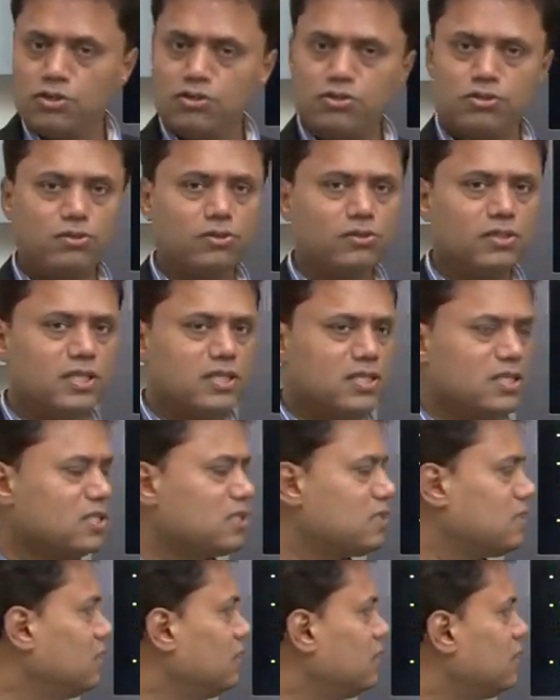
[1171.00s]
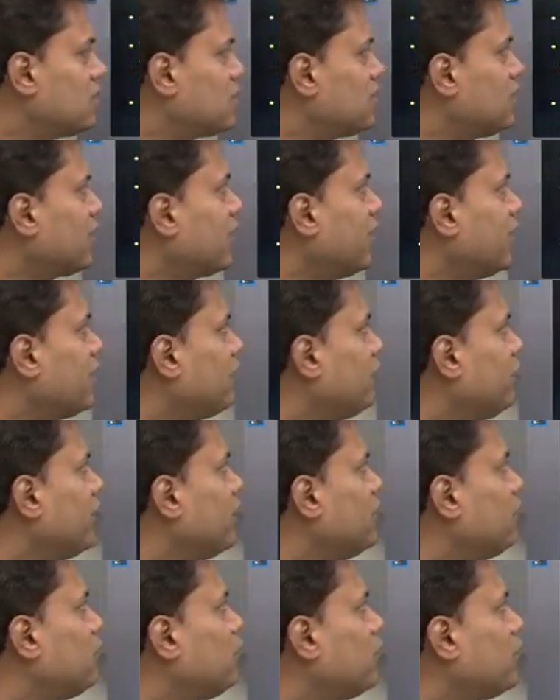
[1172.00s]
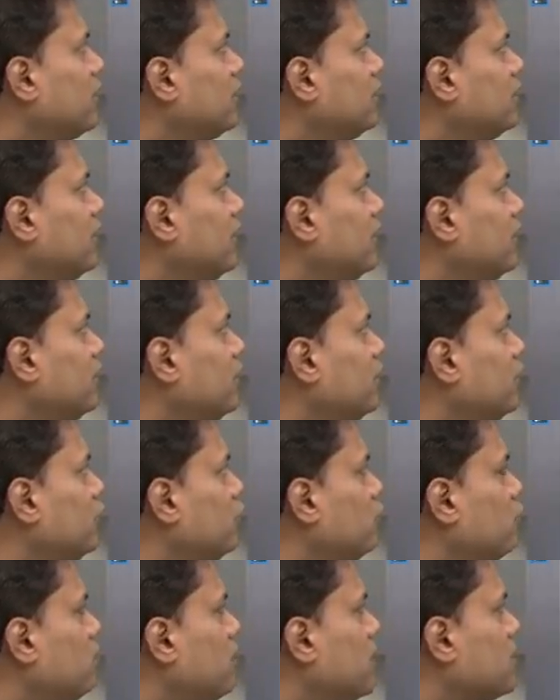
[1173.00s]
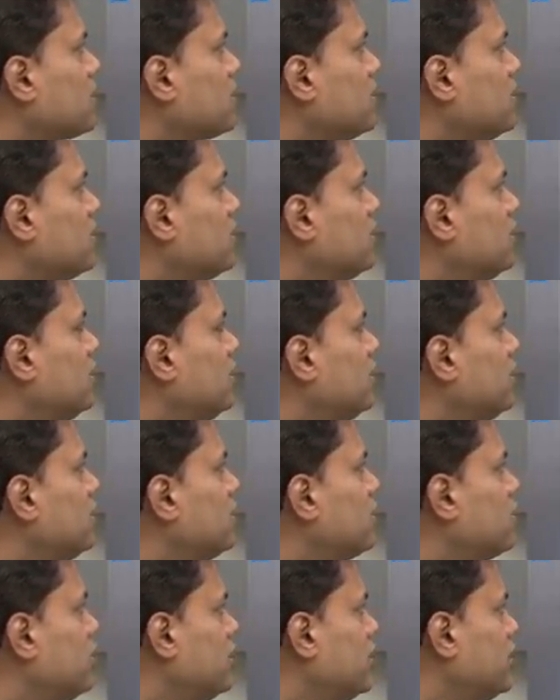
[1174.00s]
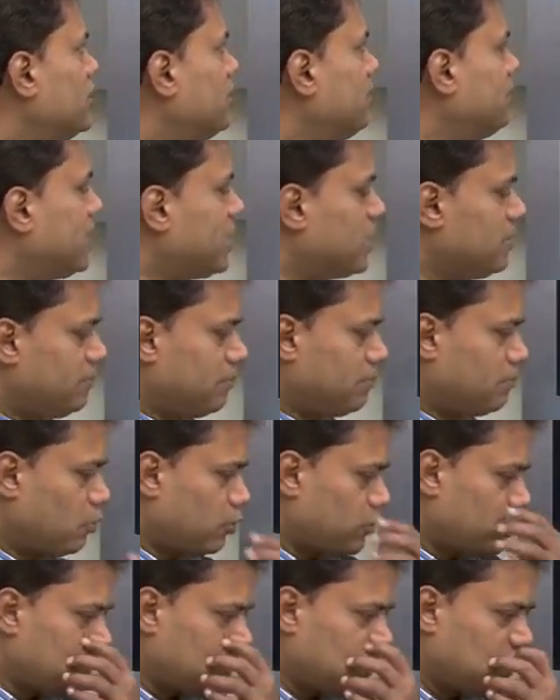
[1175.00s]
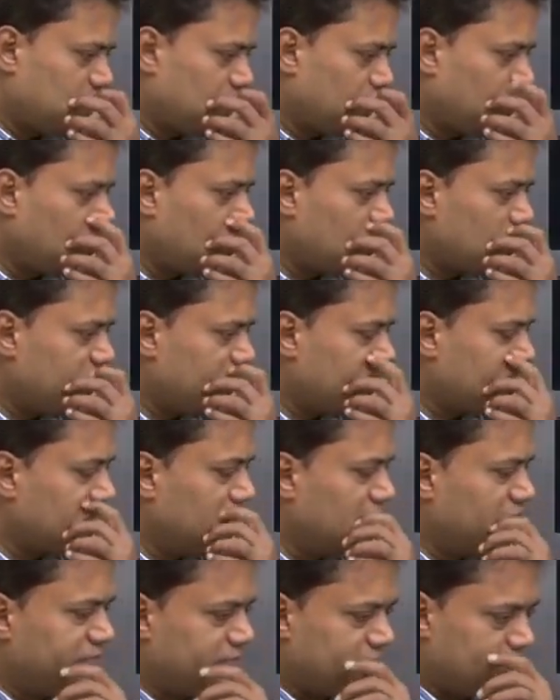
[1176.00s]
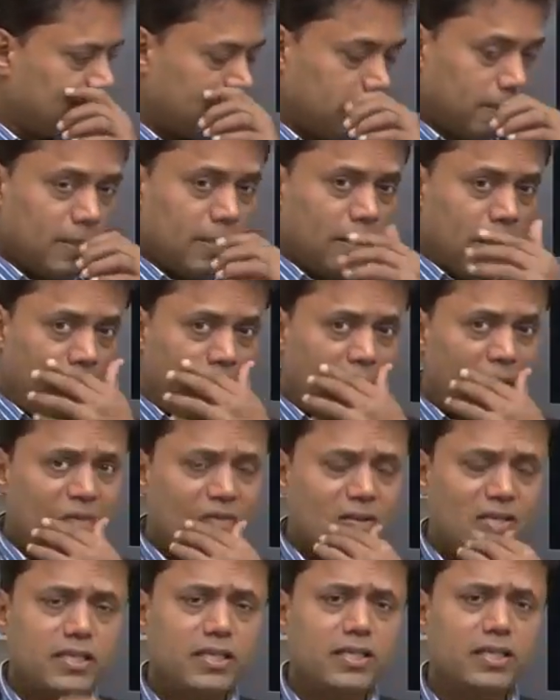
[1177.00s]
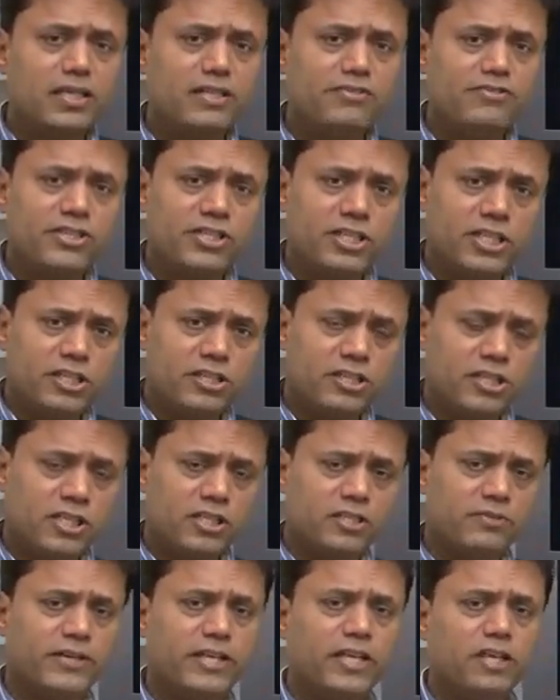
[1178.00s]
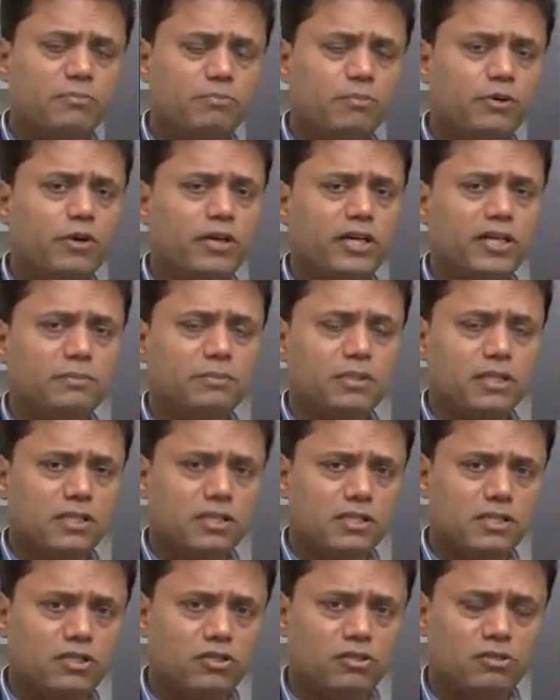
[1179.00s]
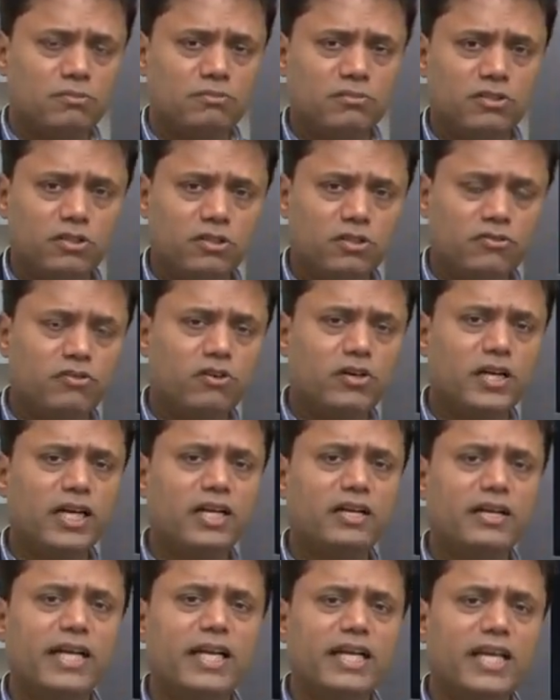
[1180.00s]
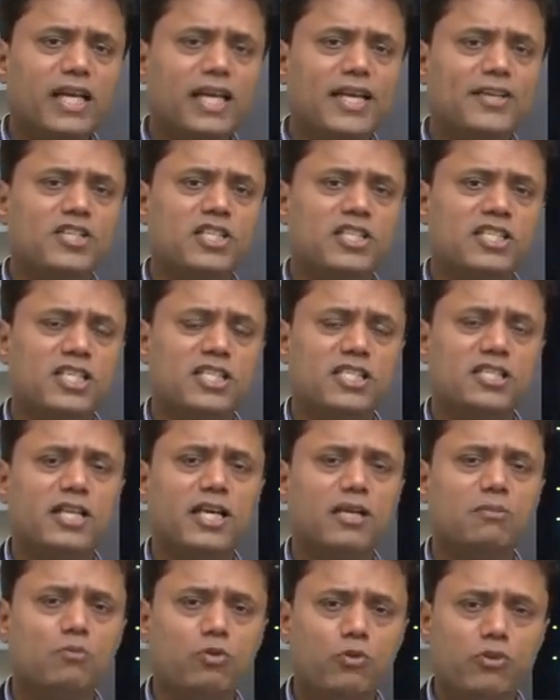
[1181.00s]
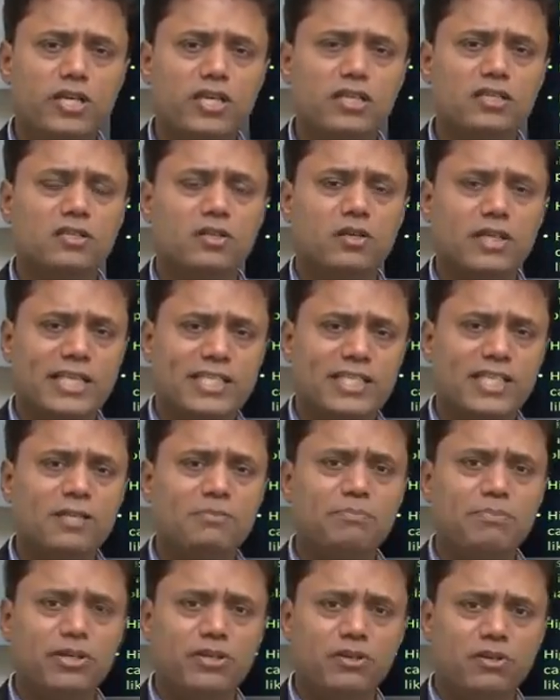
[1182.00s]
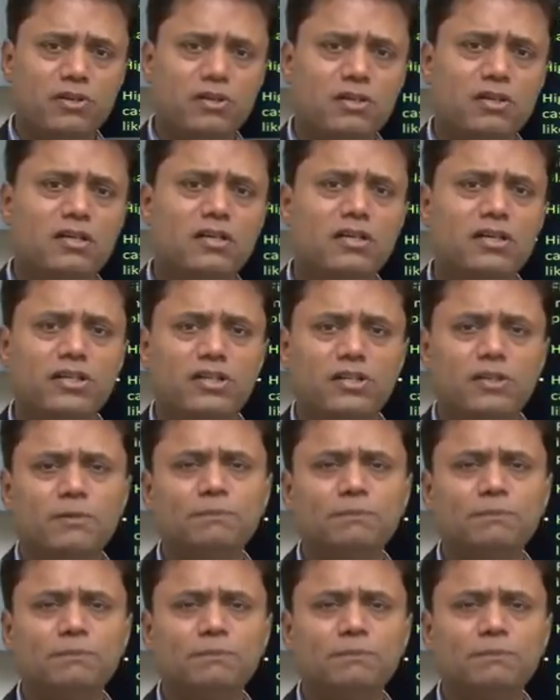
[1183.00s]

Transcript: So this is again a very important thing you must consider in the strategic management process. What is fiscal deficit? Fiscal deficit is very important because your foreign rating agencies like Moody's or S&P or